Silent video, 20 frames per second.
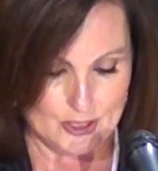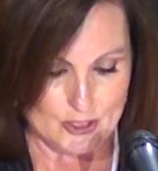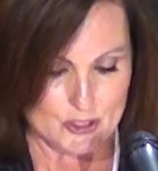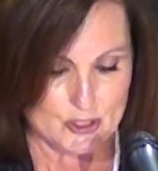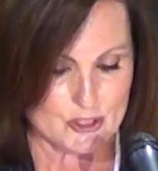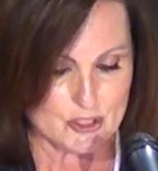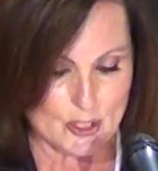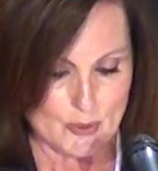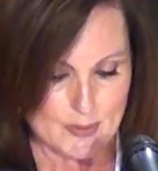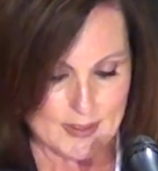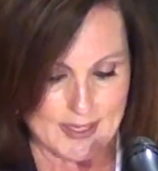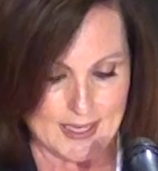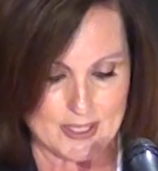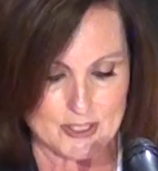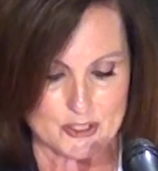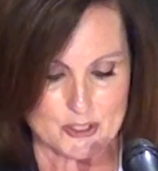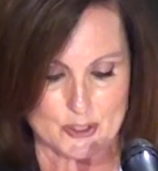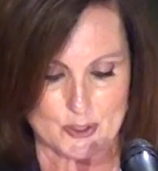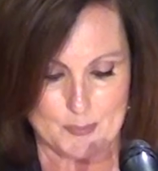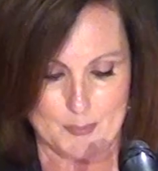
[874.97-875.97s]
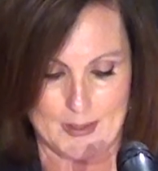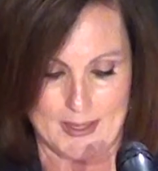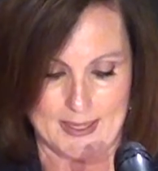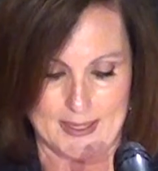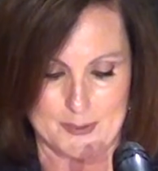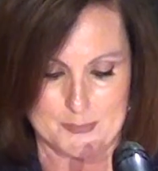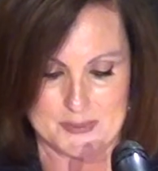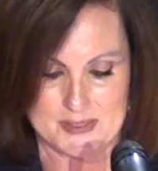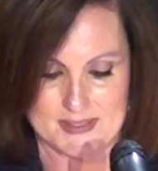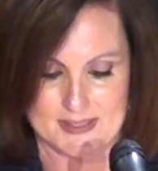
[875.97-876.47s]
Showcase your
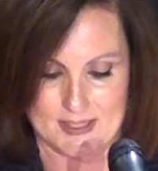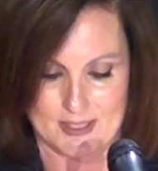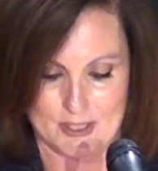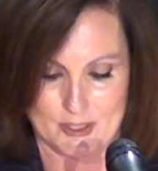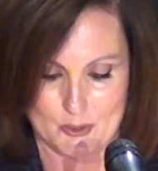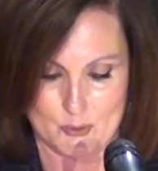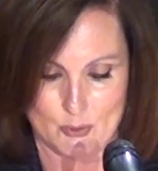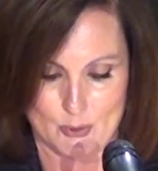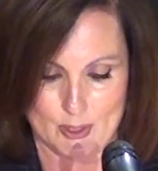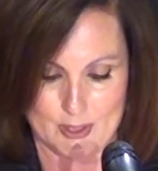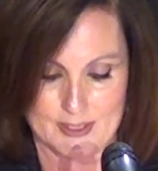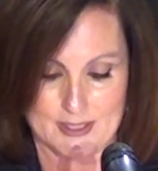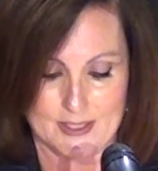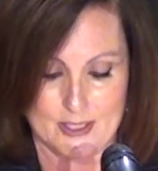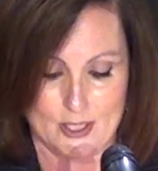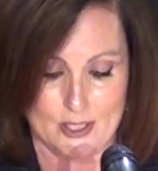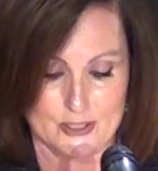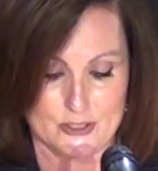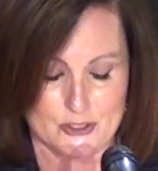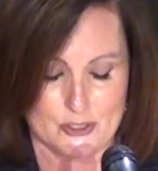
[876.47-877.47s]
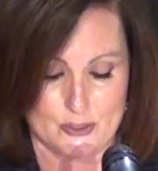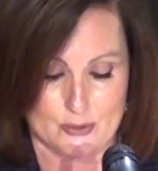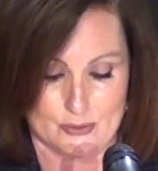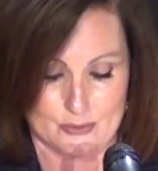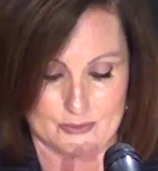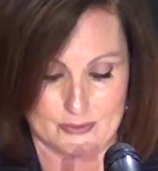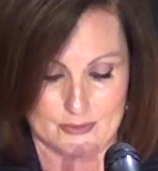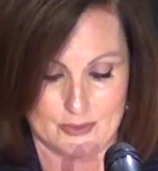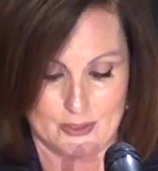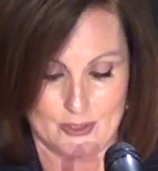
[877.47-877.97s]
pipes in a quirky
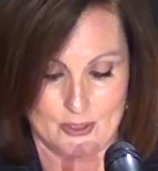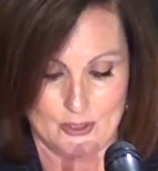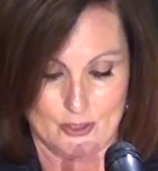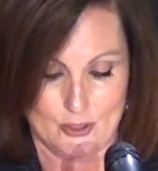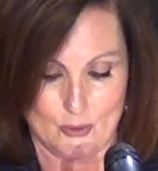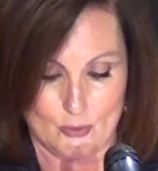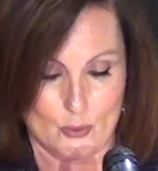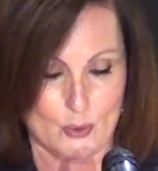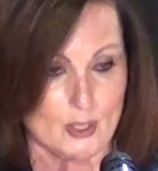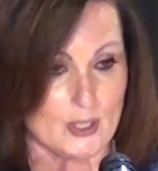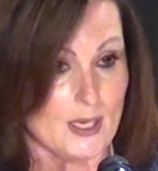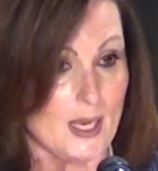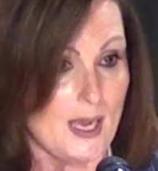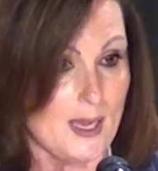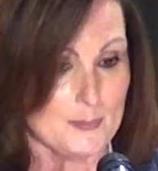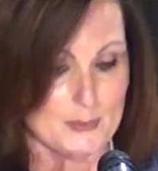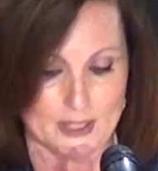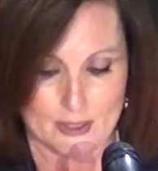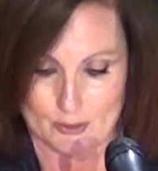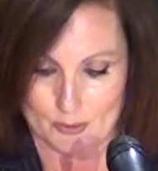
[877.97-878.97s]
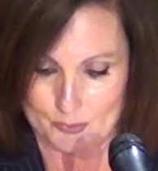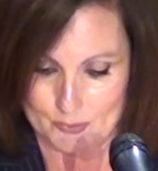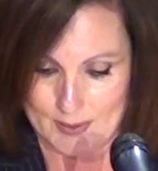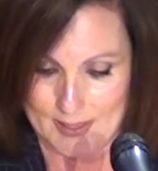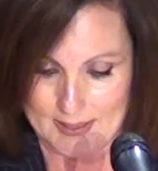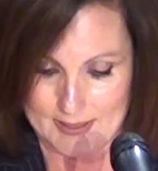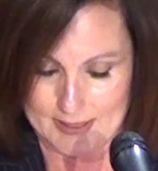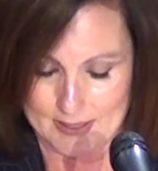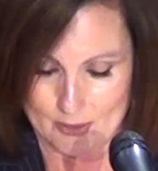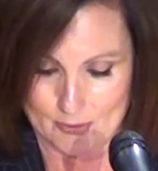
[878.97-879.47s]
cartoon or comical
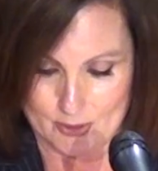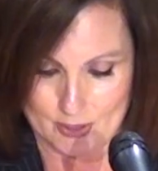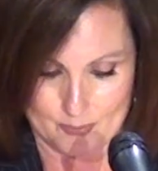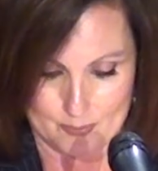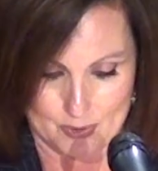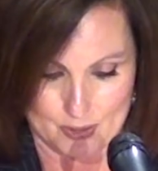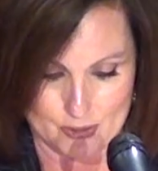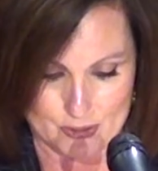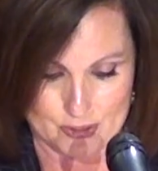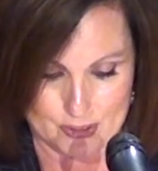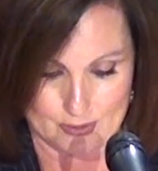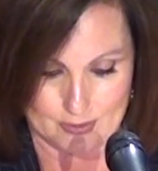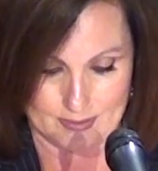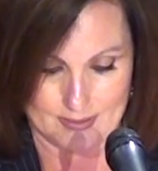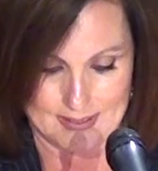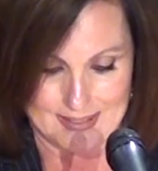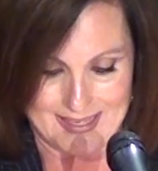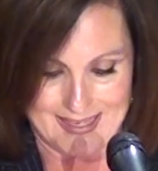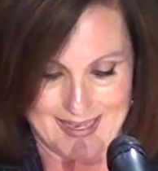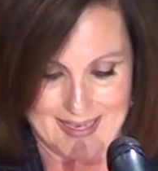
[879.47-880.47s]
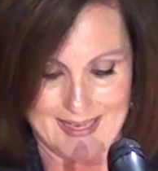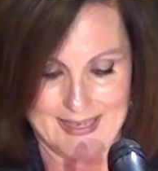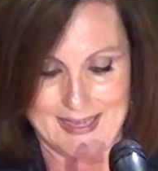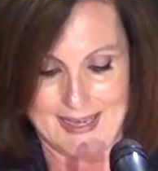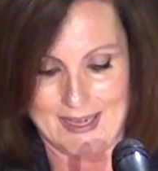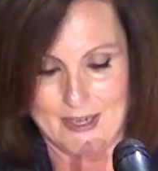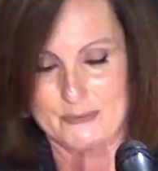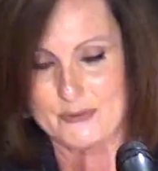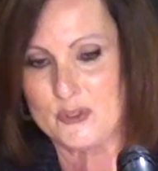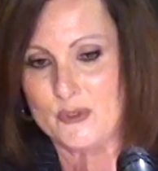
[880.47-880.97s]
radio commercial, and
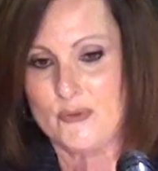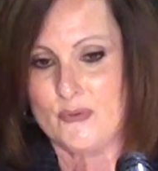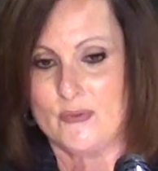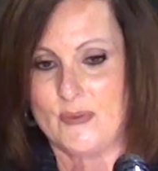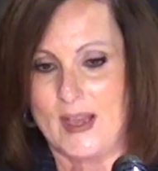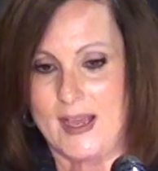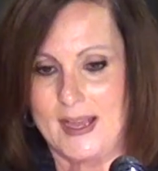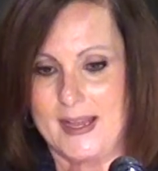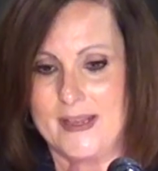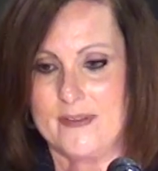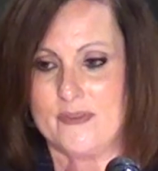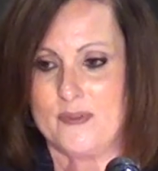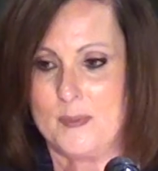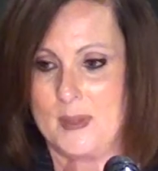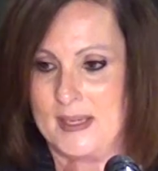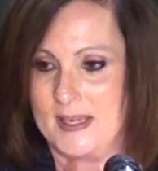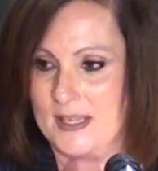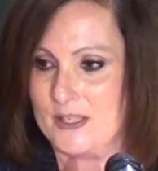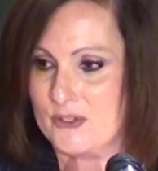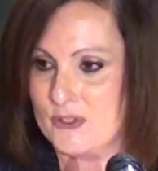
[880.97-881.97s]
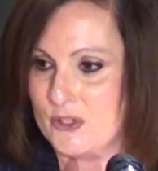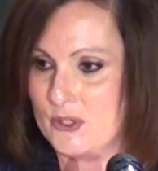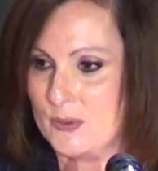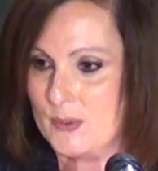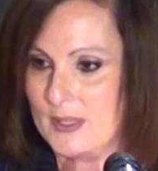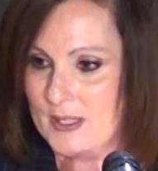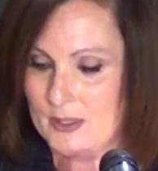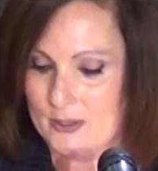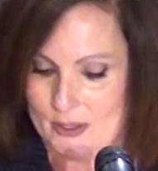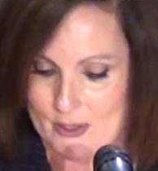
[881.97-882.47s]
after 5 minutes you
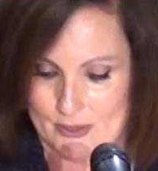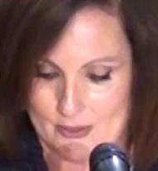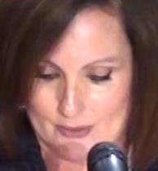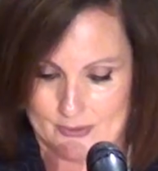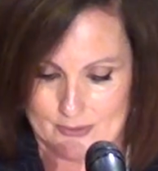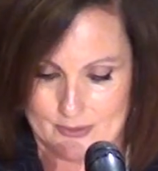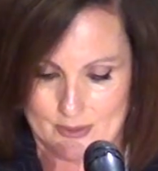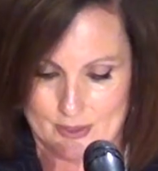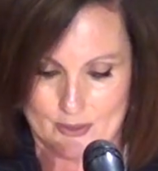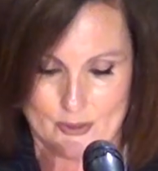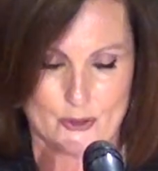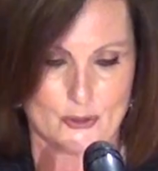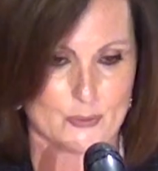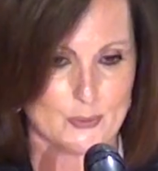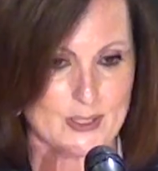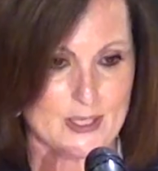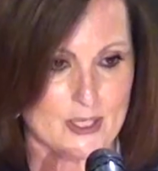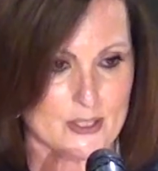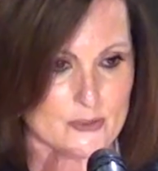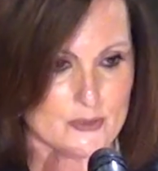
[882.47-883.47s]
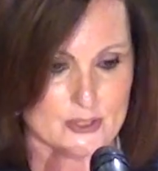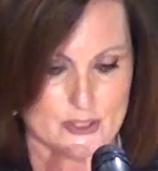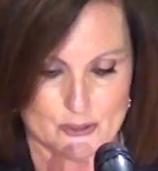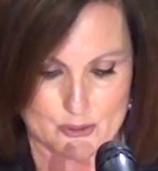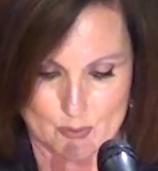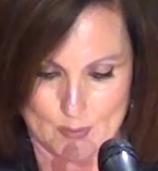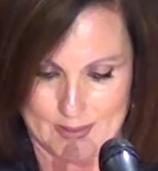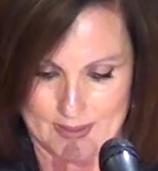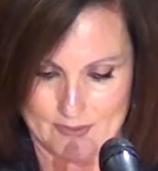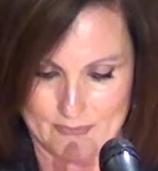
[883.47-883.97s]
can earn
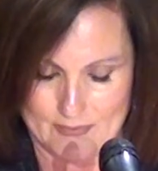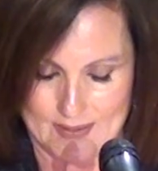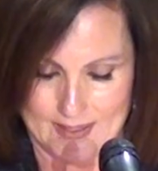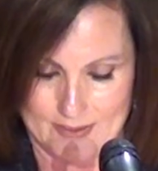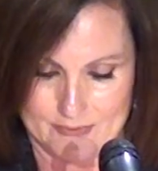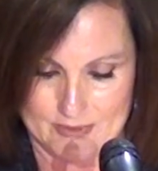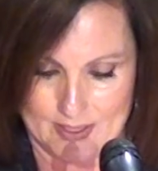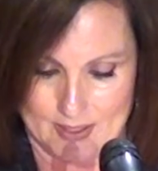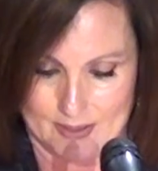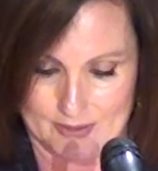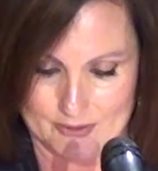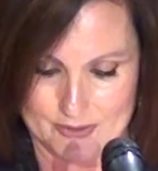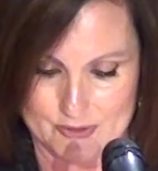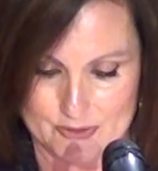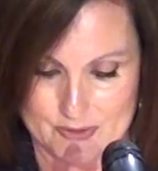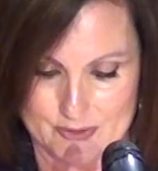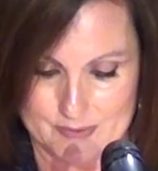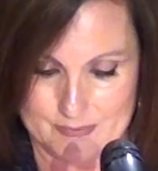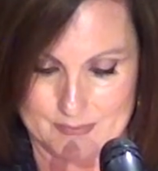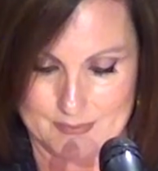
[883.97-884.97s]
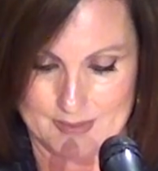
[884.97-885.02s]
$325.